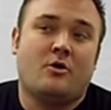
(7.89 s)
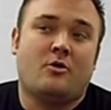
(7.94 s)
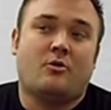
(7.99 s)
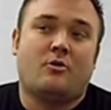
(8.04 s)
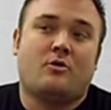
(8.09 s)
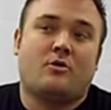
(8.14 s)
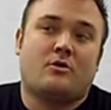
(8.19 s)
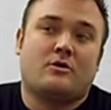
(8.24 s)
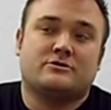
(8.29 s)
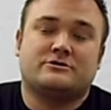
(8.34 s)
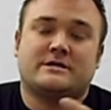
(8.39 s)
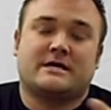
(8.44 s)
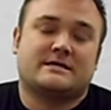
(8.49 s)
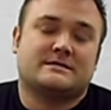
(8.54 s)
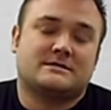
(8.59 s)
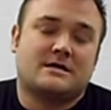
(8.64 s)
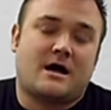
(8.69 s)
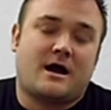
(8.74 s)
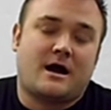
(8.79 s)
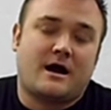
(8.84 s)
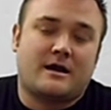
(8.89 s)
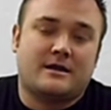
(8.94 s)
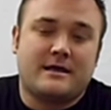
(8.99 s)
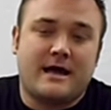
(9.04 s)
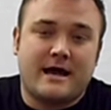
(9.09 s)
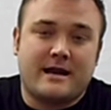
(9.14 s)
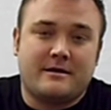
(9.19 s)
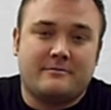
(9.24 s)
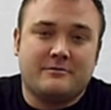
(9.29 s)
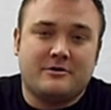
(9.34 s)
or check stock on an
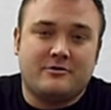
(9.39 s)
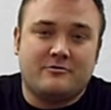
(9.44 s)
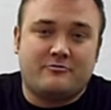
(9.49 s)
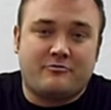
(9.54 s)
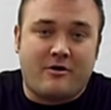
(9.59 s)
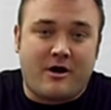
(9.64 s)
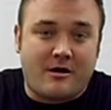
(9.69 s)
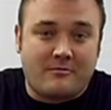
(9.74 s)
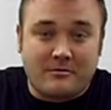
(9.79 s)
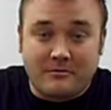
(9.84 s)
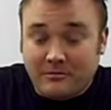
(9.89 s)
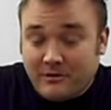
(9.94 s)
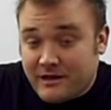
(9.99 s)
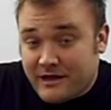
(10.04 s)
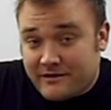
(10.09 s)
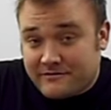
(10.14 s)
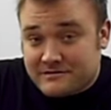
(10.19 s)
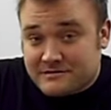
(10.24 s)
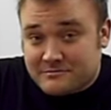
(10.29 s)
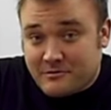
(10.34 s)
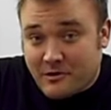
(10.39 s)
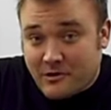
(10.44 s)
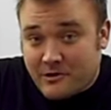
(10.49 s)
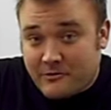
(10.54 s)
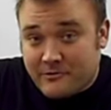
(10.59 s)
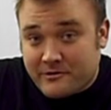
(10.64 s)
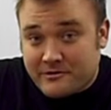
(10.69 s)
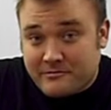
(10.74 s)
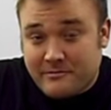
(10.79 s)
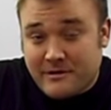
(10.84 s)
item, you probably have
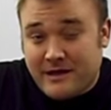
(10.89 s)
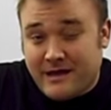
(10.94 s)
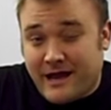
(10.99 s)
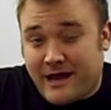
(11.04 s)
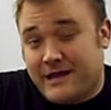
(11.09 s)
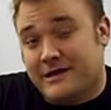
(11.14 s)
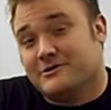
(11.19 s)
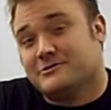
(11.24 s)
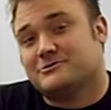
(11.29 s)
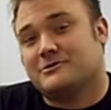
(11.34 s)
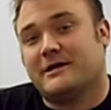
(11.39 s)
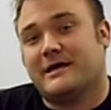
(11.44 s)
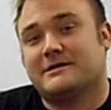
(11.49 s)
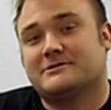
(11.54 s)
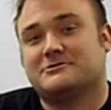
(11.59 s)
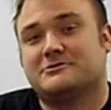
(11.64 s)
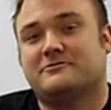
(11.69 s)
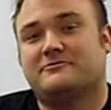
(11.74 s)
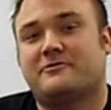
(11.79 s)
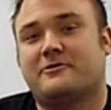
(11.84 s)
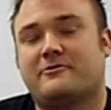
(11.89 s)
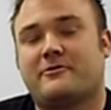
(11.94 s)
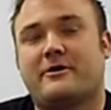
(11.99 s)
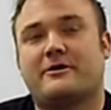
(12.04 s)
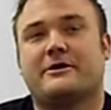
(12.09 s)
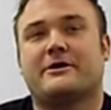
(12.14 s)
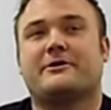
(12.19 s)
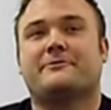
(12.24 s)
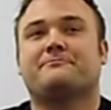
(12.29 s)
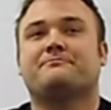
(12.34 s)
spoken with me. I usually answer the phone
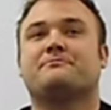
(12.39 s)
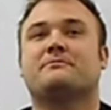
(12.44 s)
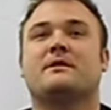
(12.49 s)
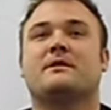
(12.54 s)
around here.